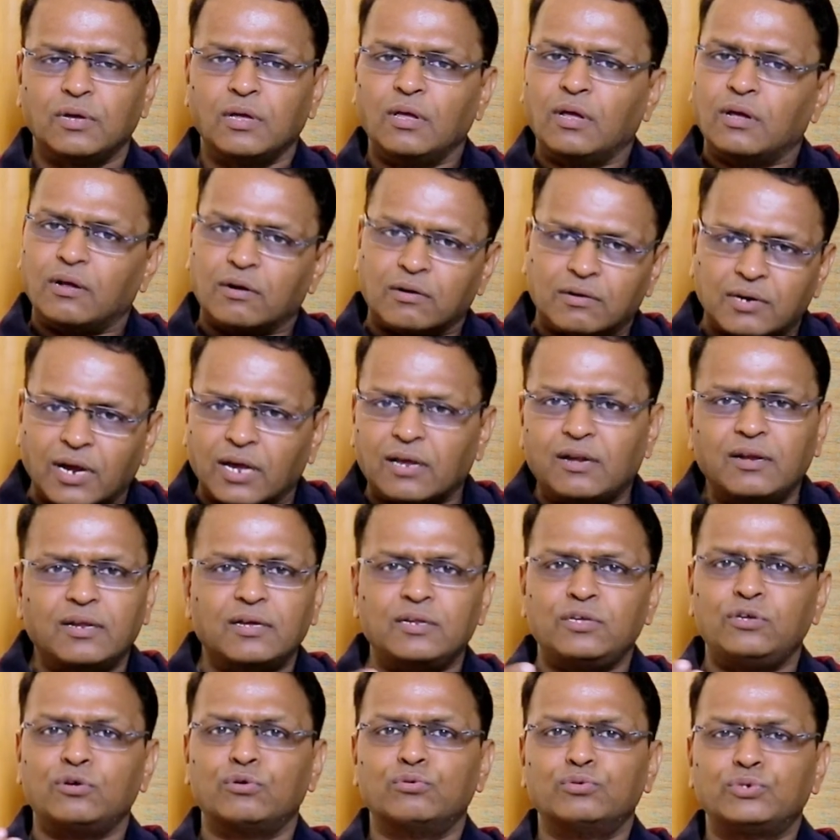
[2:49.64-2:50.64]
regular
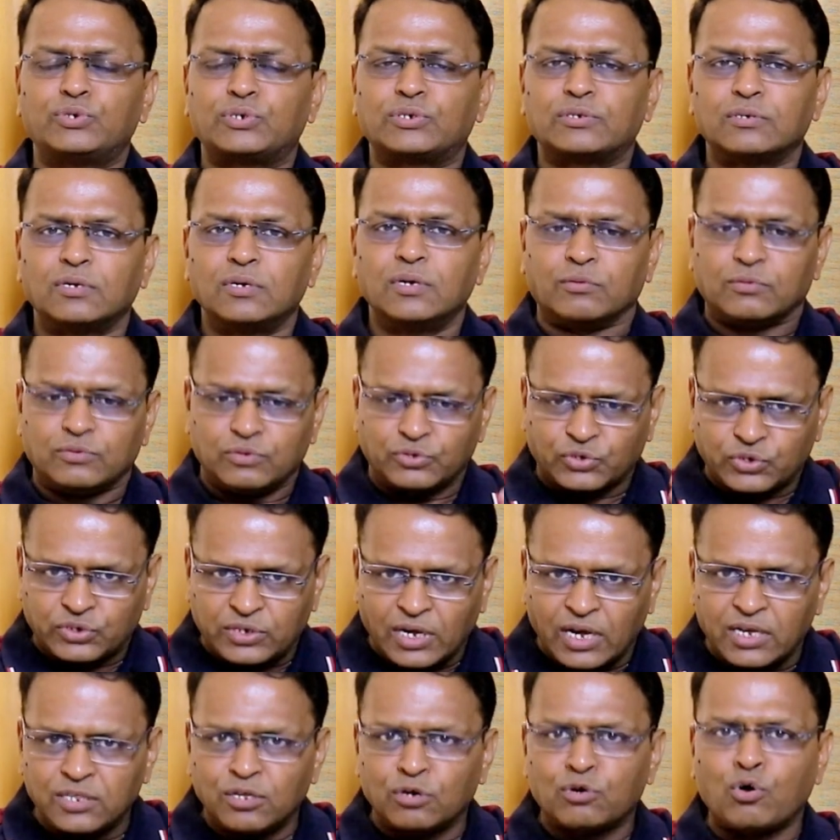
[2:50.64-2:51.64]
use,
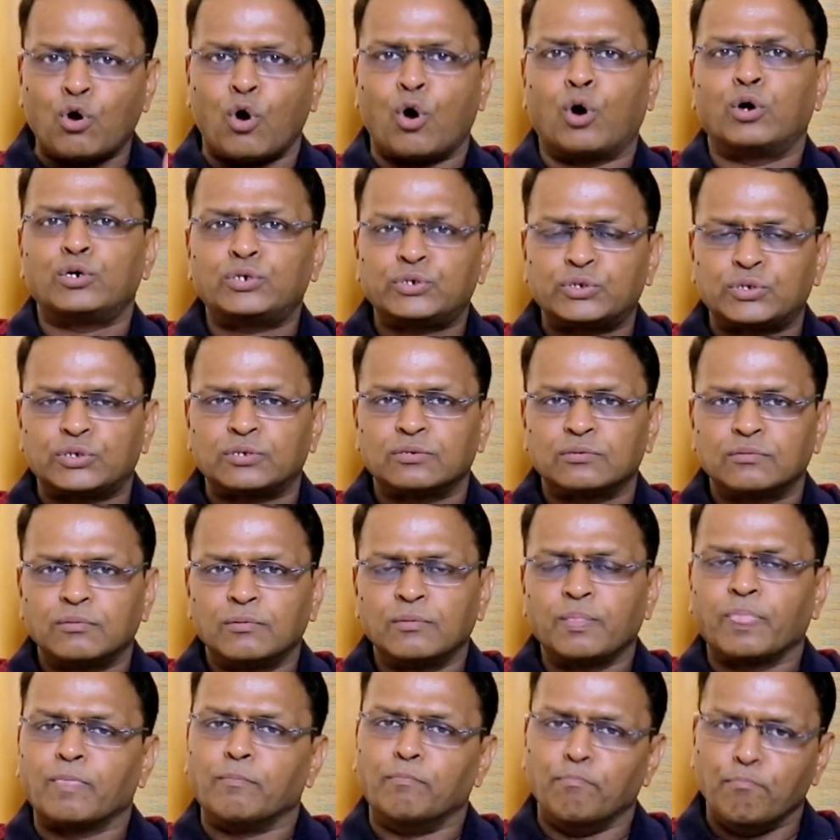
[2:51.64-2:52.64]
stay the course,
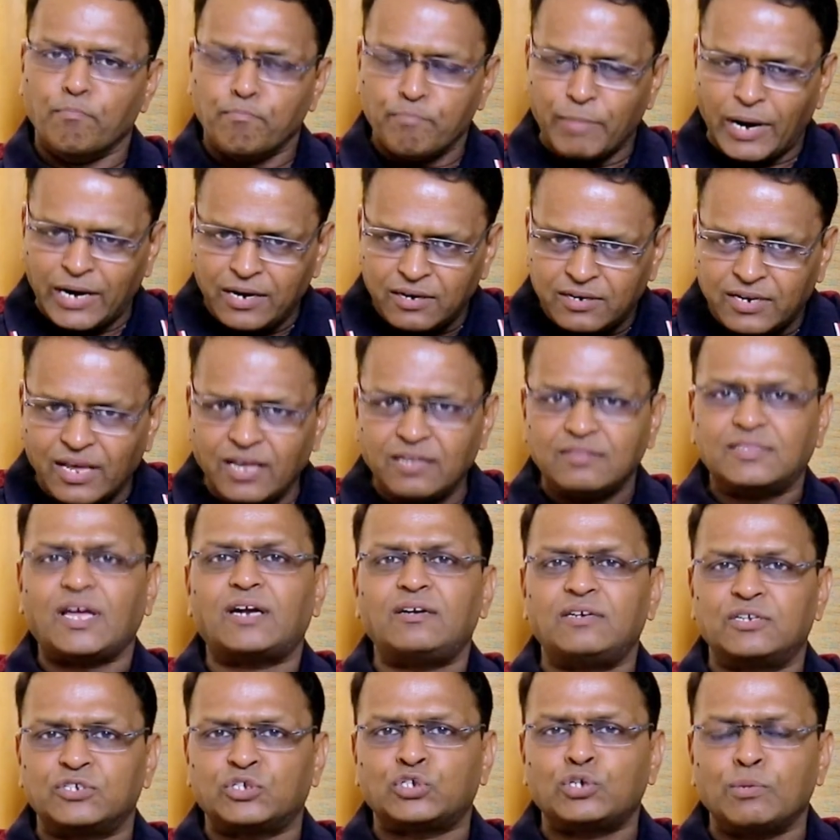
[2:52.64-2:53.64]
maintain
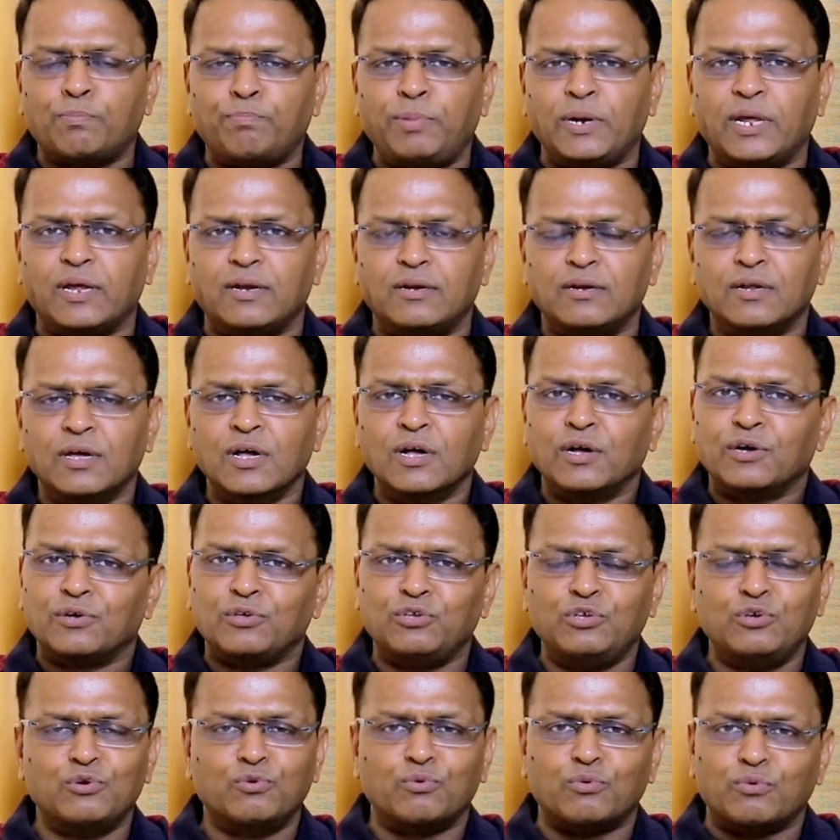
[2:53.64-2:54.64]
that discipline,
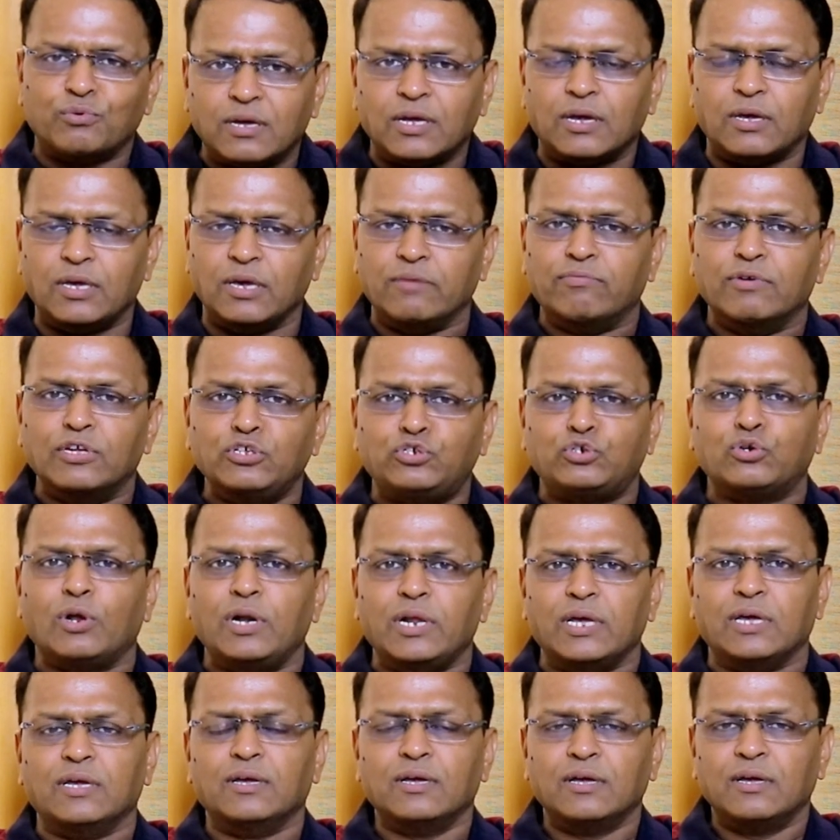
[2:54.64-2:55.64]
you
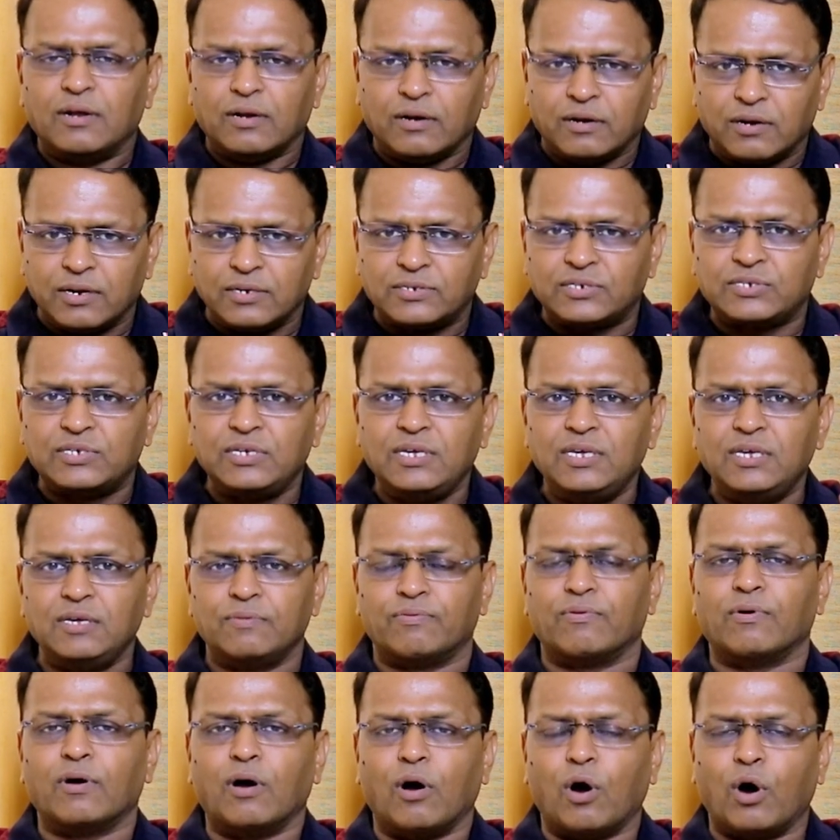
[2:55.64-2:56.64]
eventually
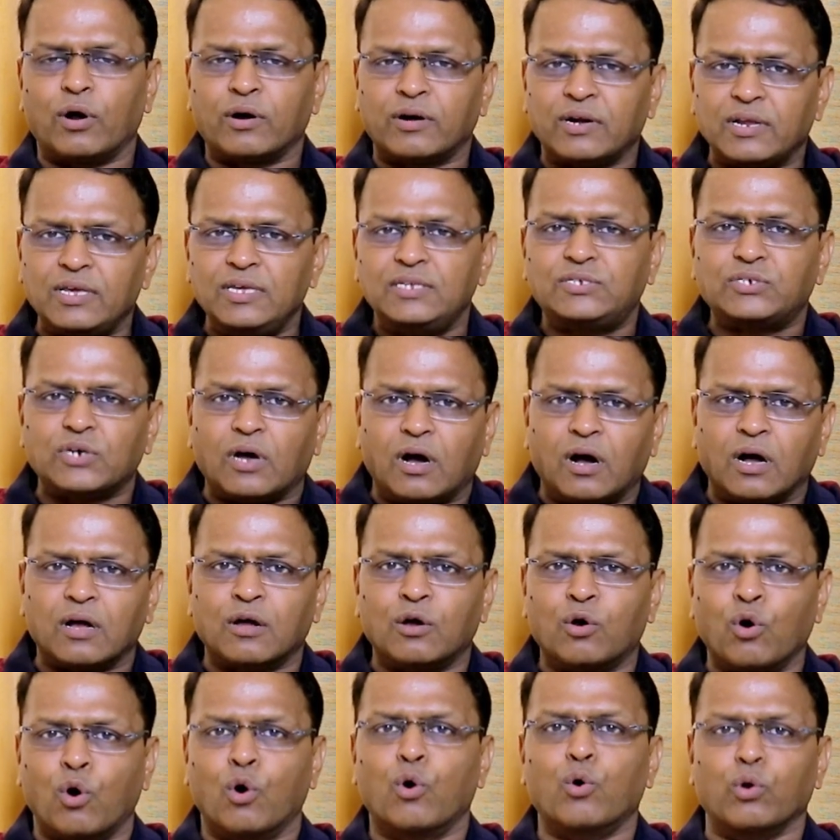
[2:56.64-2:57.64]
receive or reach a
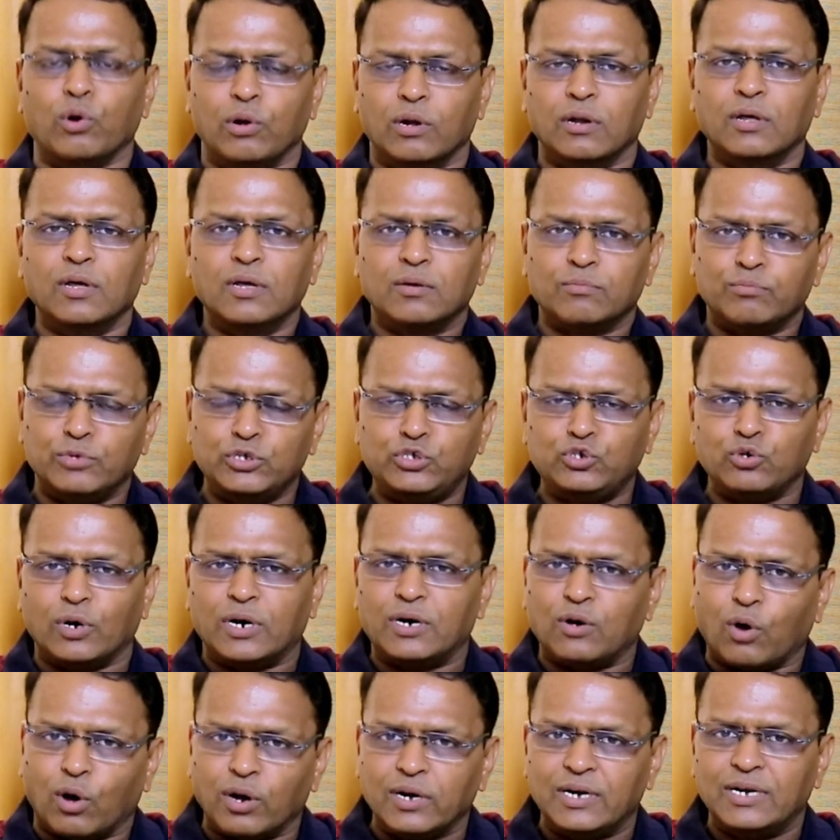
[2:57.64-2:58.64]
goal which you
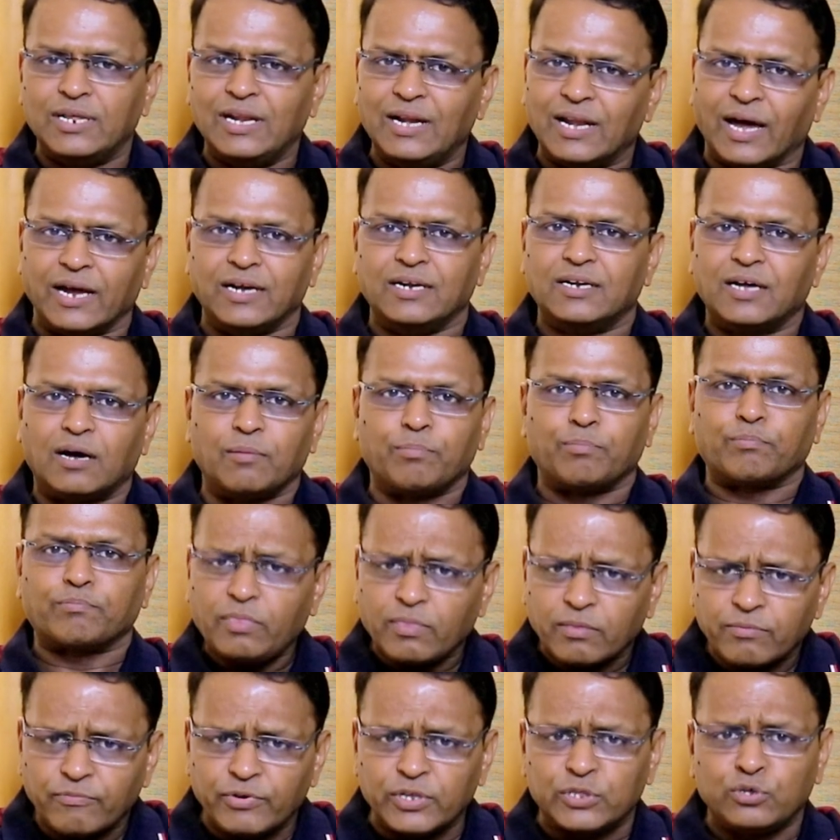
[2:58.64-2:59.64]
had already lined
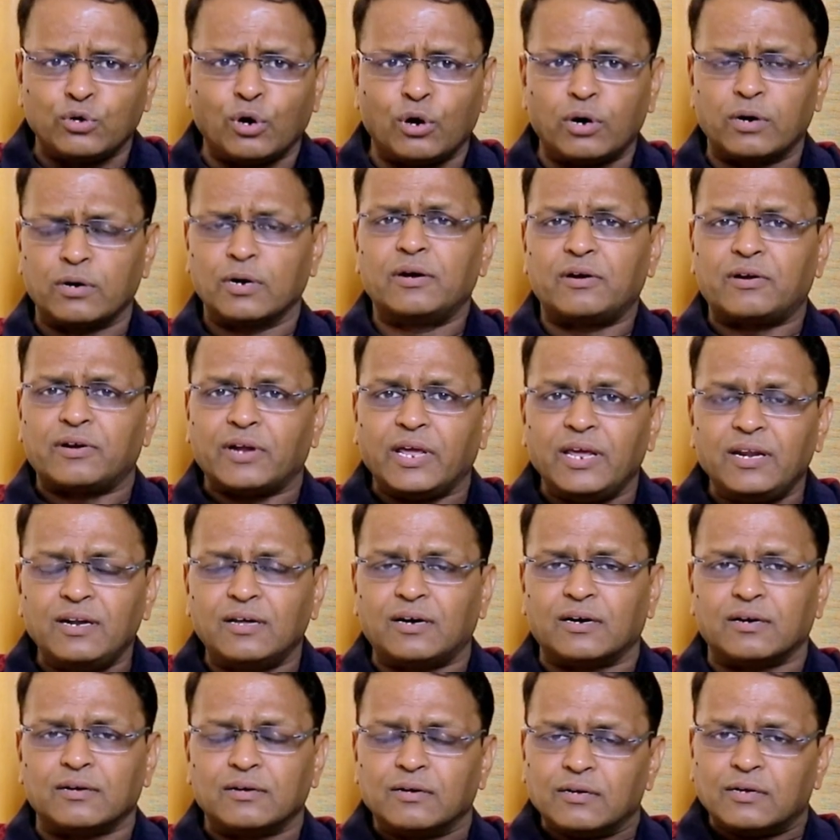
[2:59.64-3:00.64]
up with your
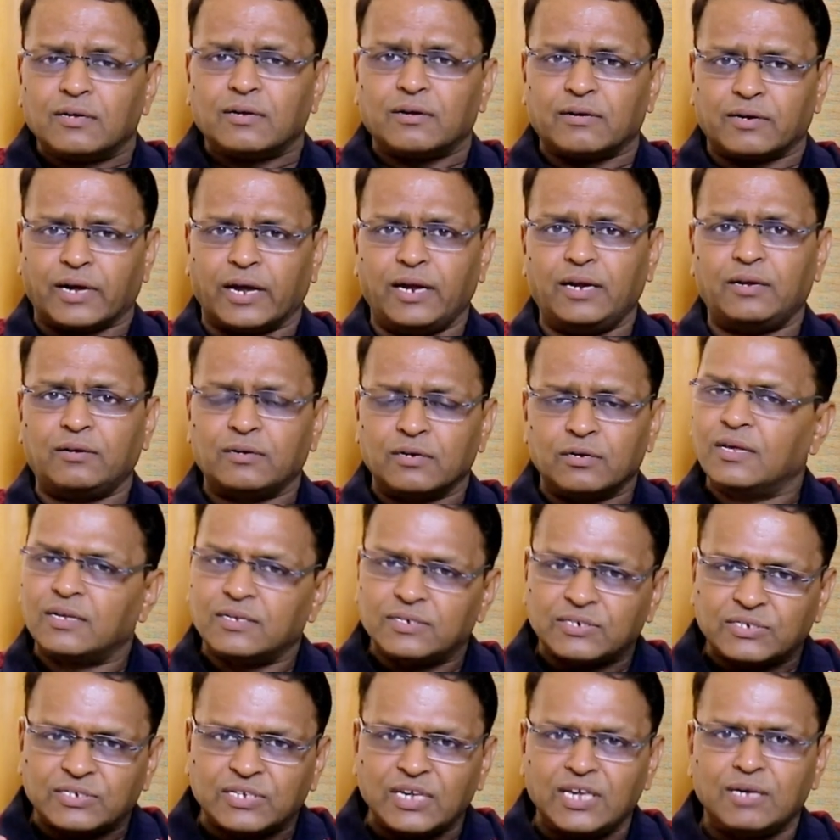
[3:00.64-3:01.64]
trainer, right?
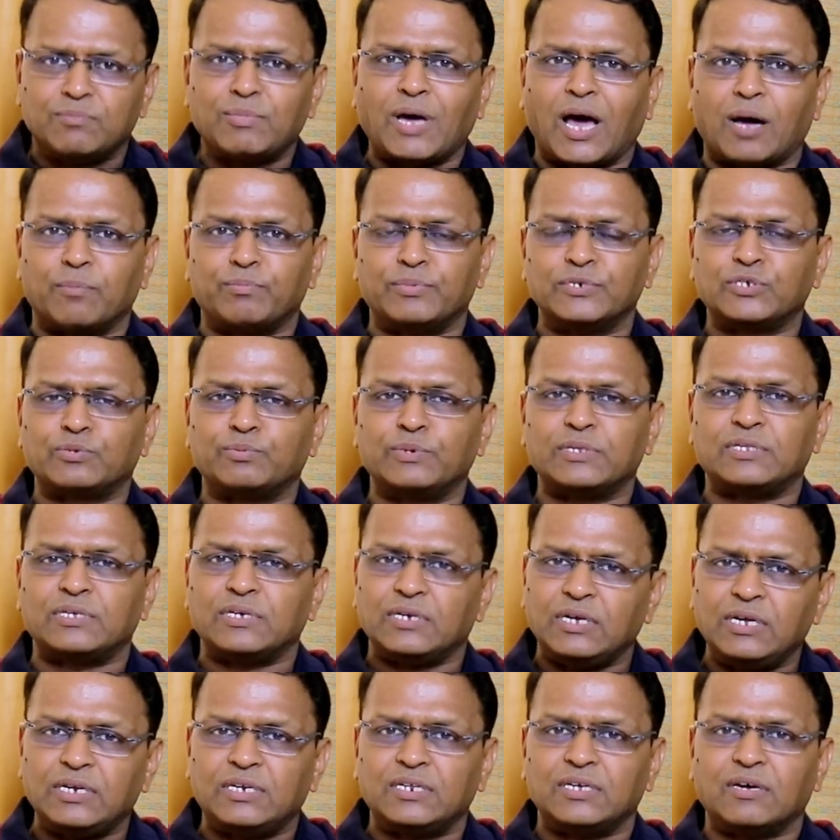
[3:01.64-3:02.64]
Same happens with
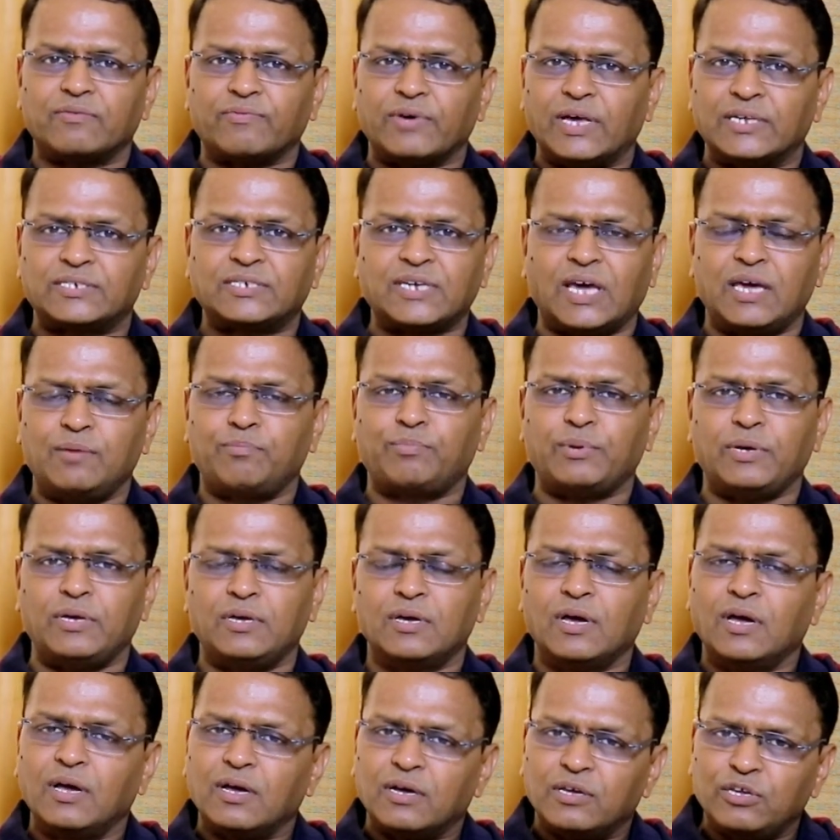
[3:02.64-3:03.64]
ETF
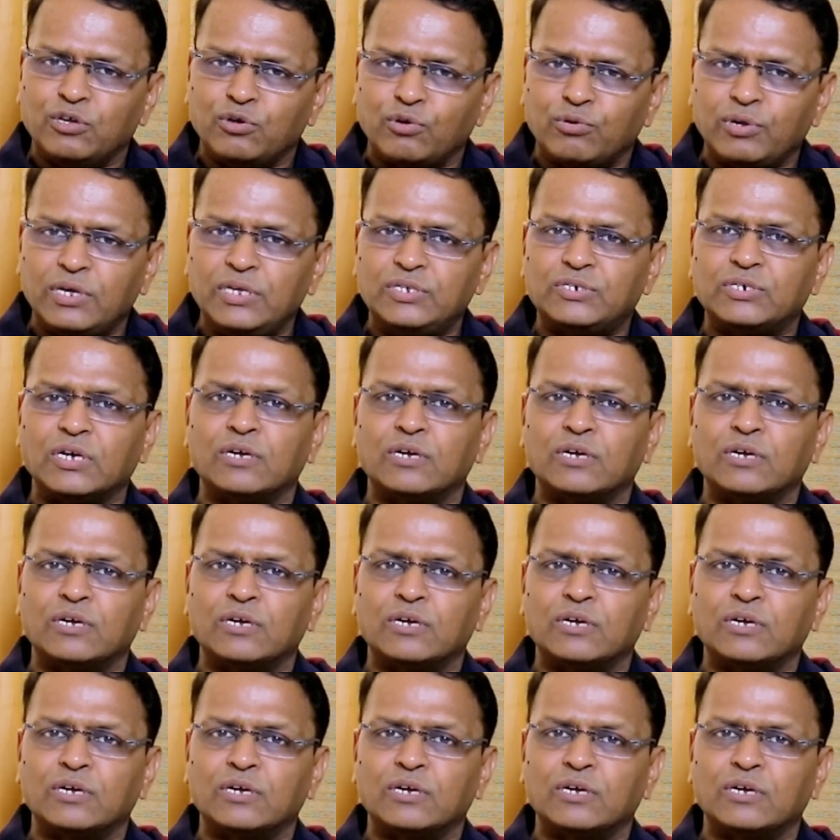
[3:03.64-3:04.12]
SIP. You reach a